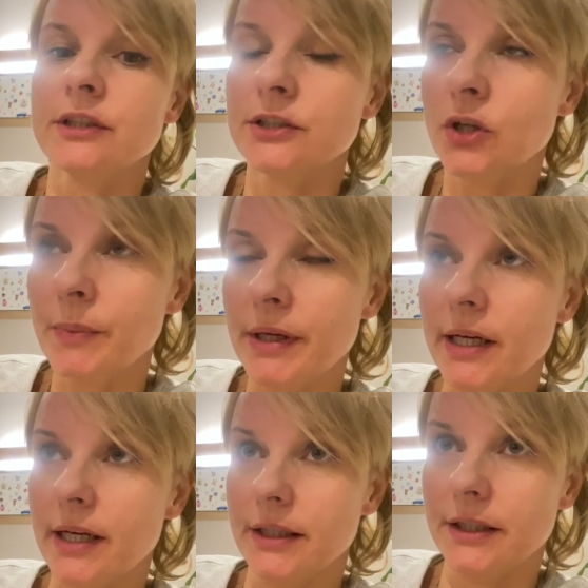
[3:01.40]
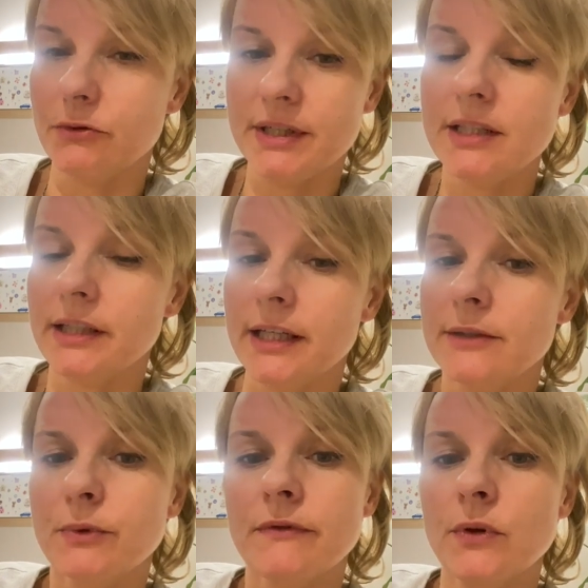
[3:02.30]
the topic and it
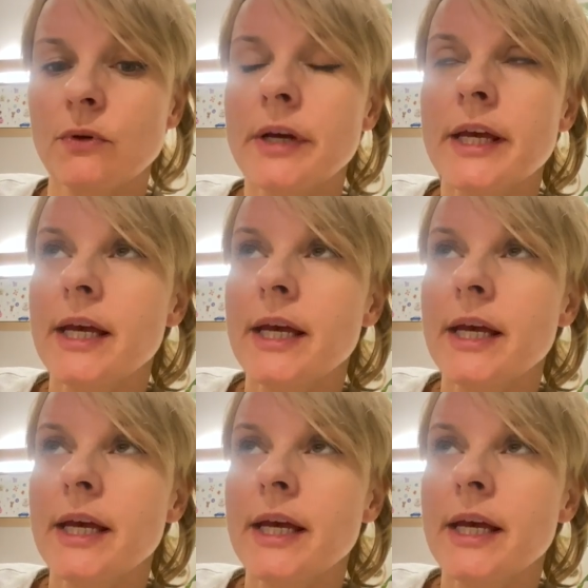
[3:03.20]
resonates with you.